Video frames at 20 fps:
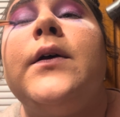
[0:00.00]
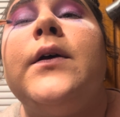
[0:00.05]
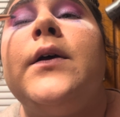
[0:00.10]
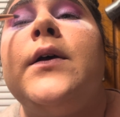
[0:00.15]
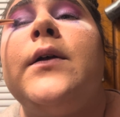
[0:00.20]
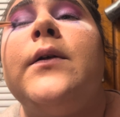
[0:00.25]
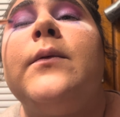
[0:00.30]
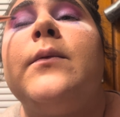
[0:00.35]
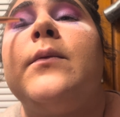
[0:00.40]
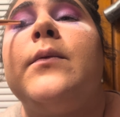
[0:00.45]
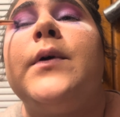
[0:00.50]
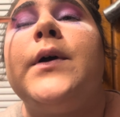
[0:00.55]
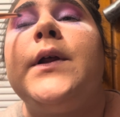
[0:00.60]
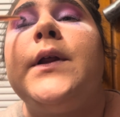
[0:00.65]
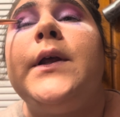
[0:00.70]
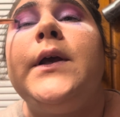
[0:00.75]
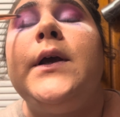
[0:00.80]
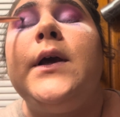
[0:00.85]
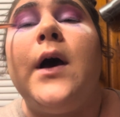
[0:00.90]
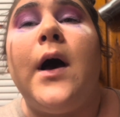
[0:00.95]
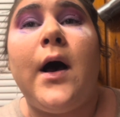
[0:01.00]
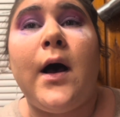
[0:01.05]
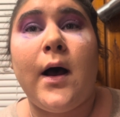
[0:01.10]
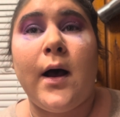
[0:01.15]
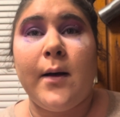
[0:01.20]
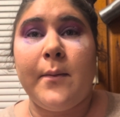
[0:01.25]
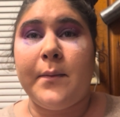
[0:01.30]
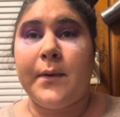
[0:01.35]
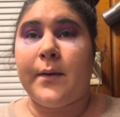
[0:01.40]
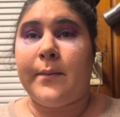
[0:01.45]
And really
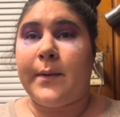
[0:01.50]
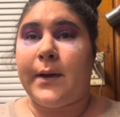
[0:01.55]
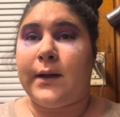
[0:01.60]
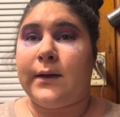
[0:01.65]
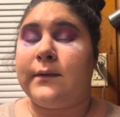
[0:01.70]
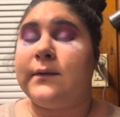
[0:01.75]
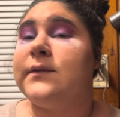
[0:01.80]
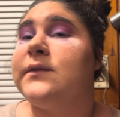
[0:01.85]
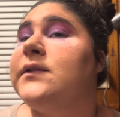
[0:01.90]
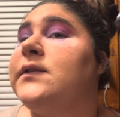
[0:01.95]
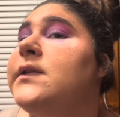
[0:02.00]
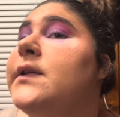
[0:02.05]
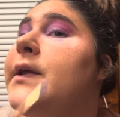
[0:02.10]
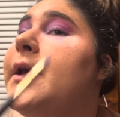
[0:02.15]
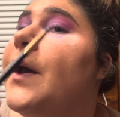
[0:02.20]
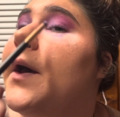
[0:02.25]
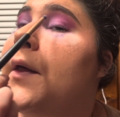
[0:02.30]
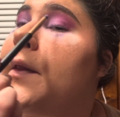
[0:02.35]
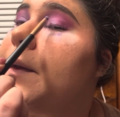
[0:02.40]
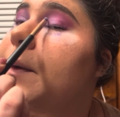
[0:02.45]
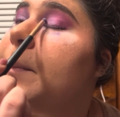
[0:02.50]
complements the other